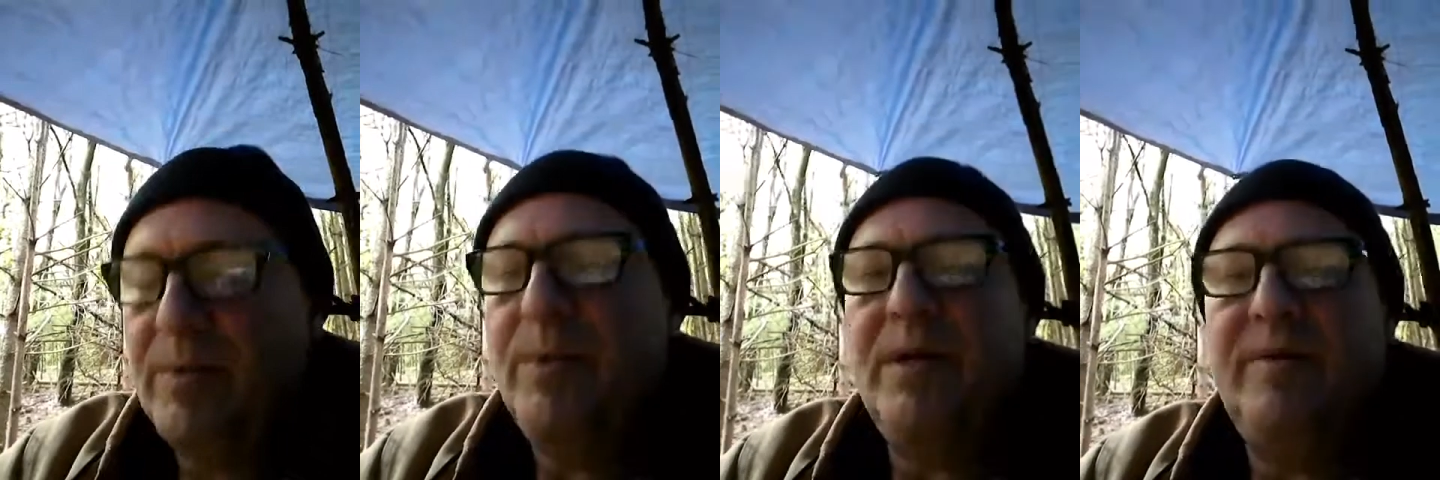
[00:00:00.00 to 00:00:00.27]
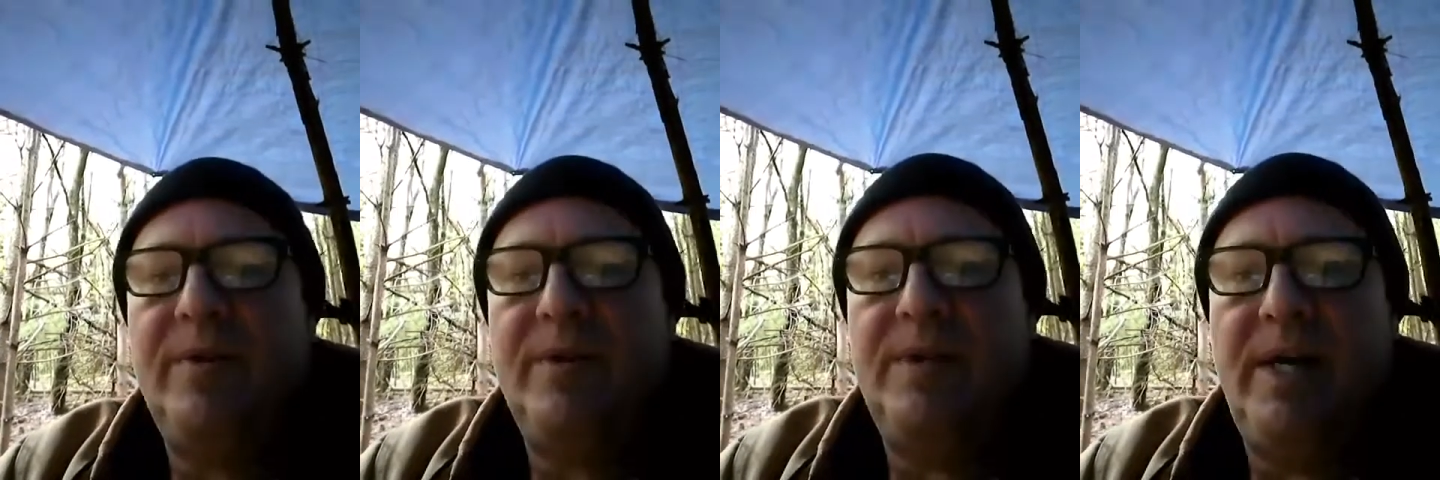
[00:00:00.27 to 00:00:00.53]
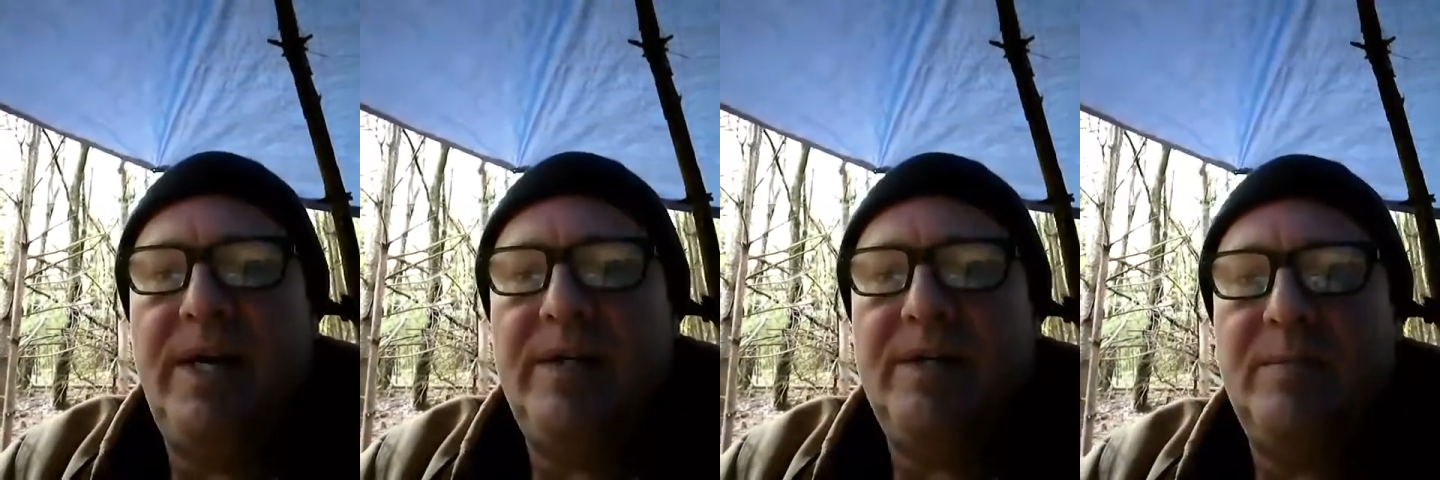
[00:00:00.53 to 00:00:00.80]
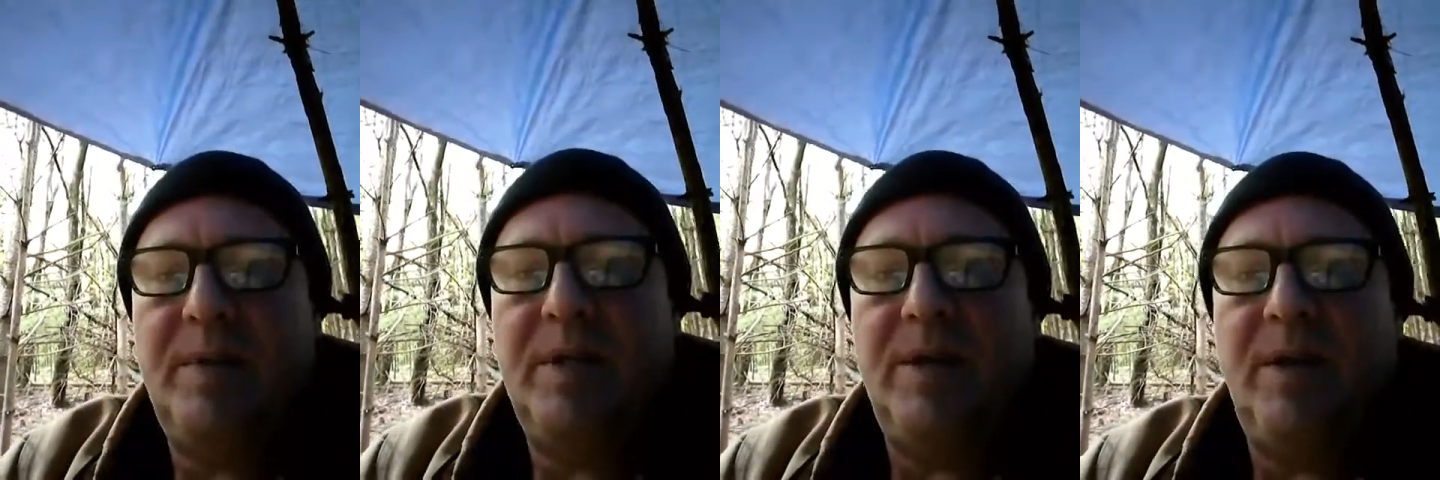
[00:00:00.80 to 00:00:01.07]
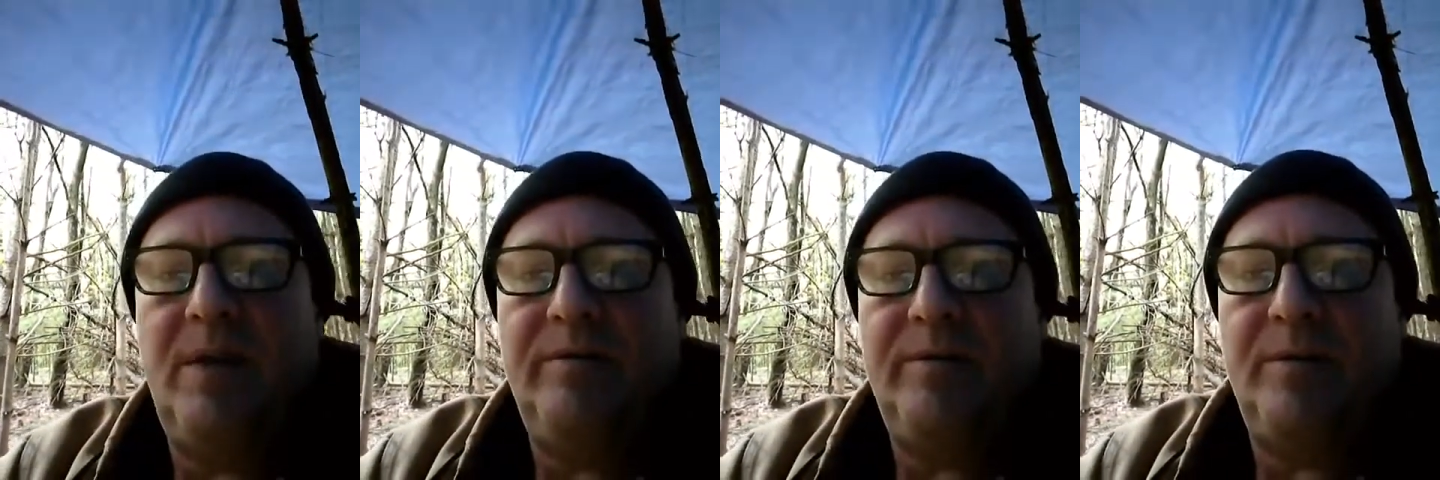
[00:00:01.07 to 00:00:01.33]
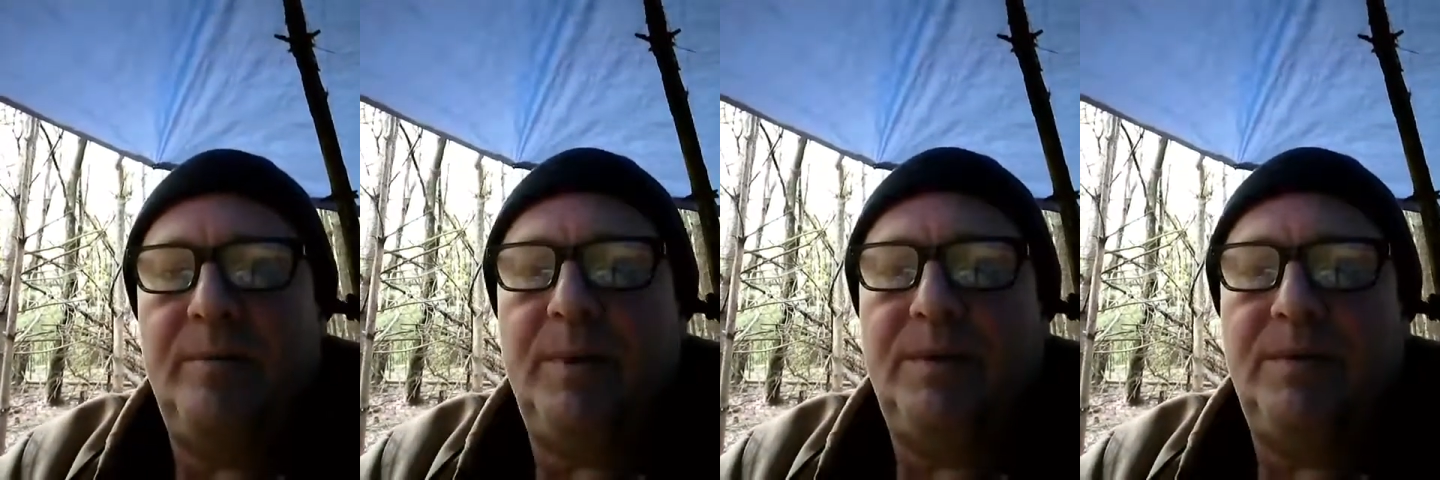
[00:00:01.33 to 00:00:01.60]
whatever it takes to be
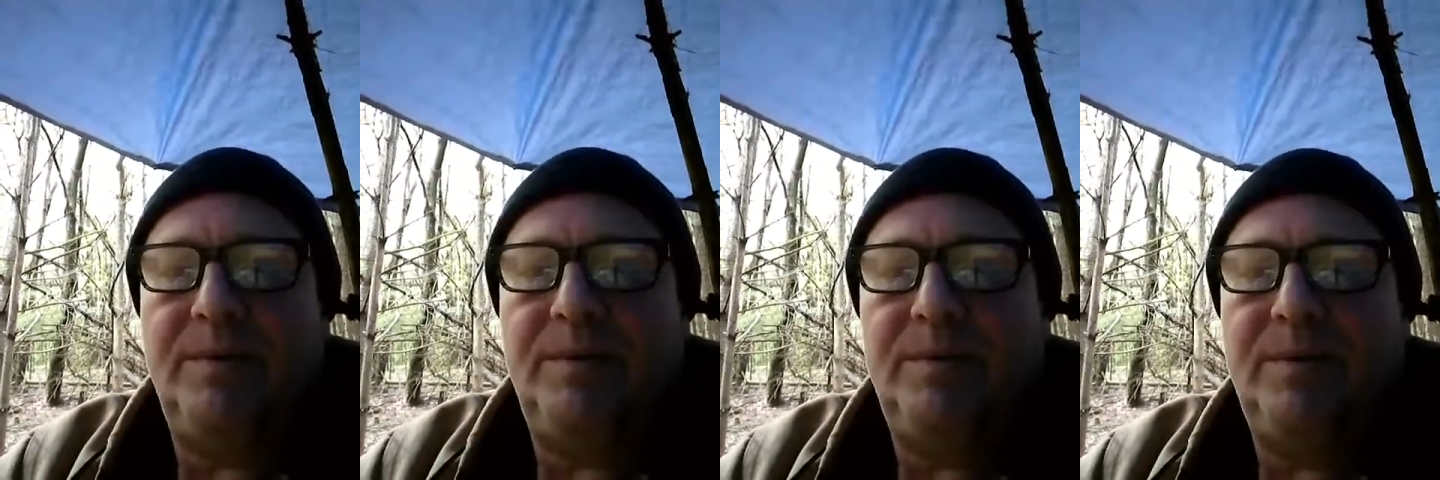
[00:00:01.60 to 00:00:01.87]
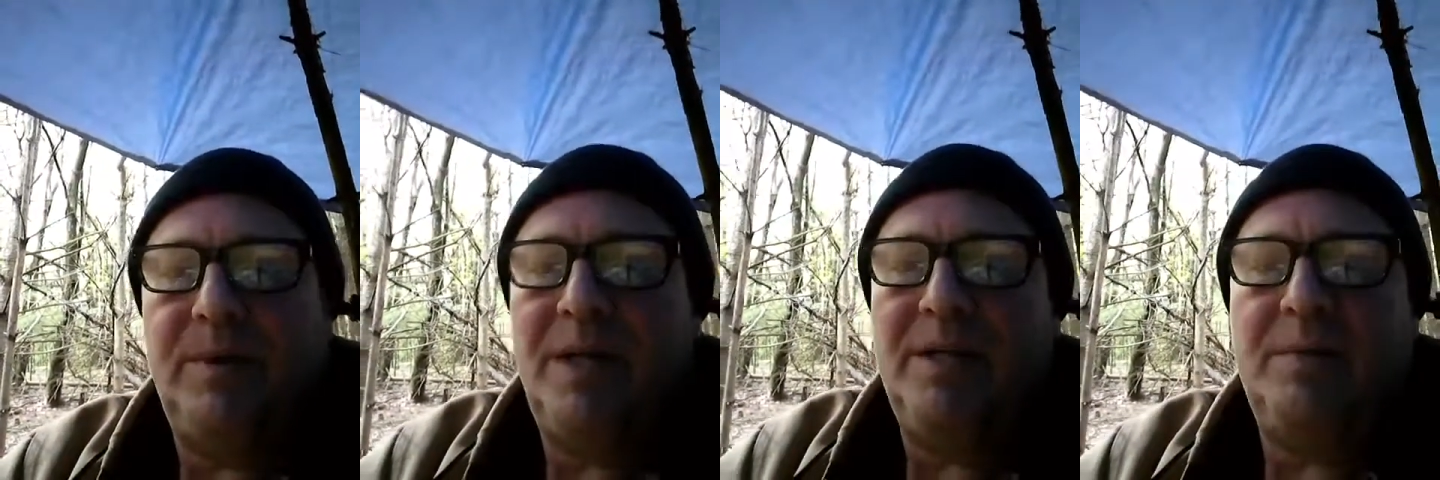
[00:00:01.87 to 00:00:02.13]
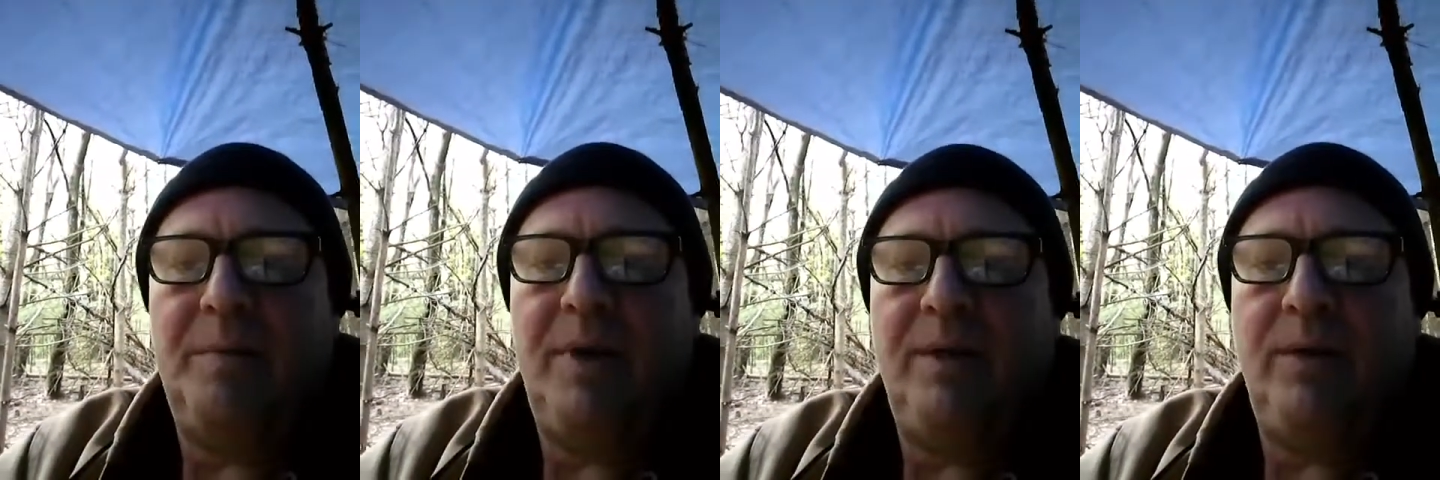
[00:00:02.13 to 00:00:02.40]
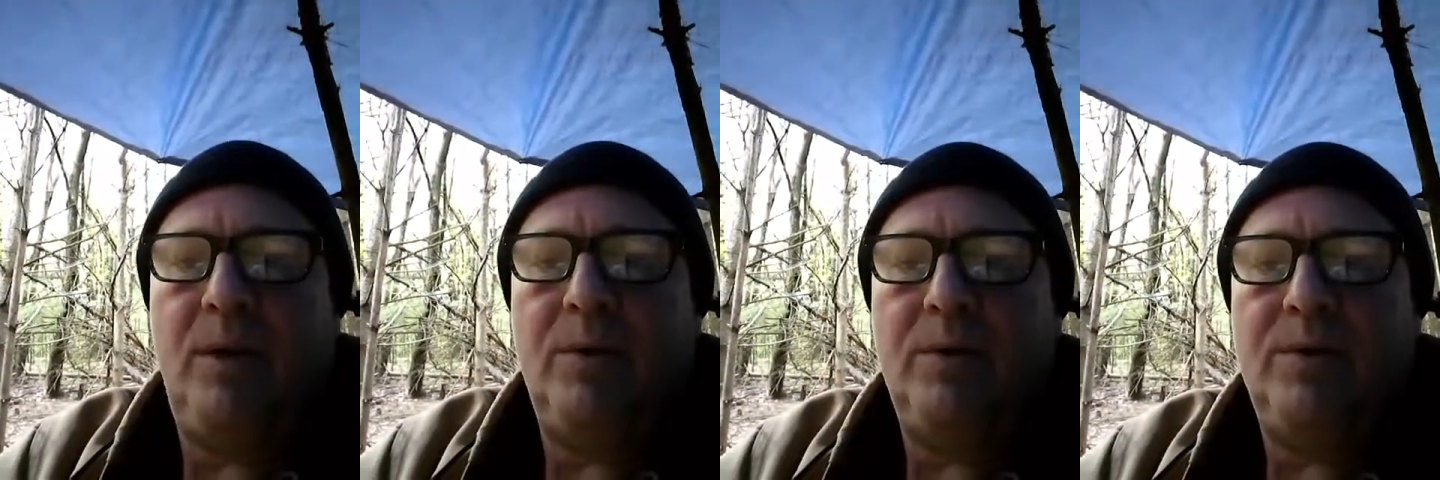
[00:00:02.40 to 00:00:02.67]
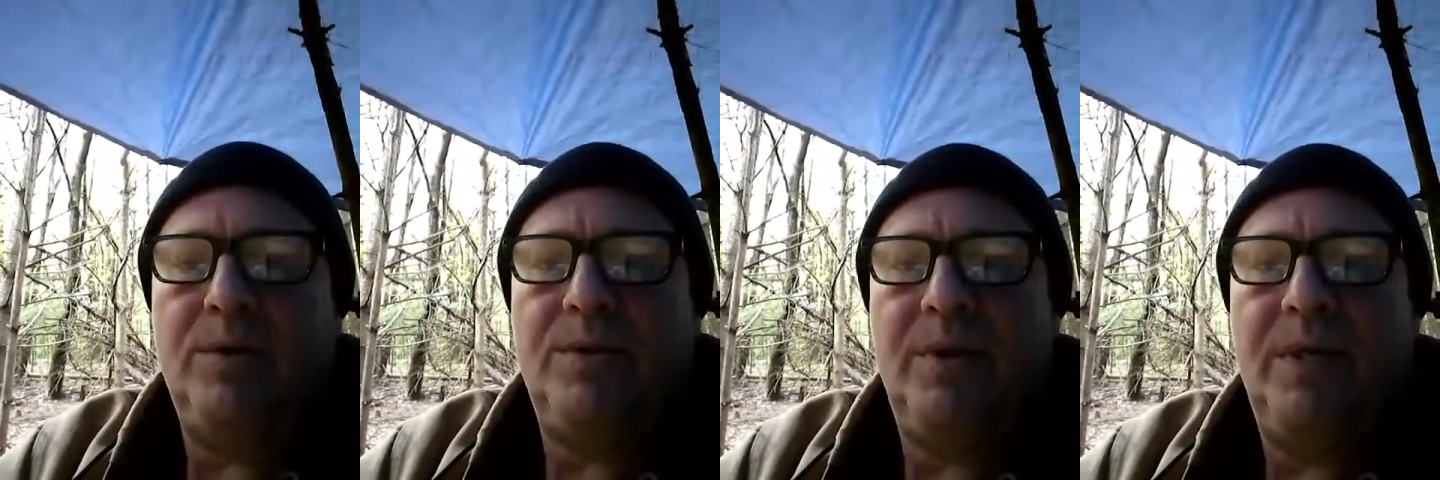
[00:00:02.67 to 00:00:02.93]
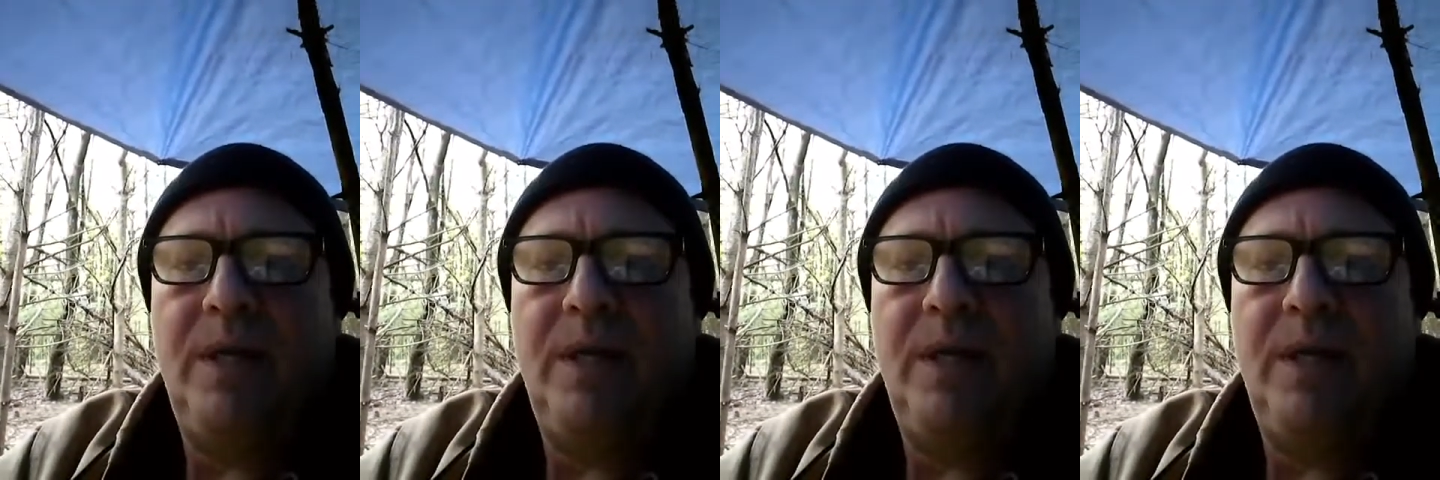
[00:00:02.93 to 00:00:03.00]
comfortable. Nice pillows.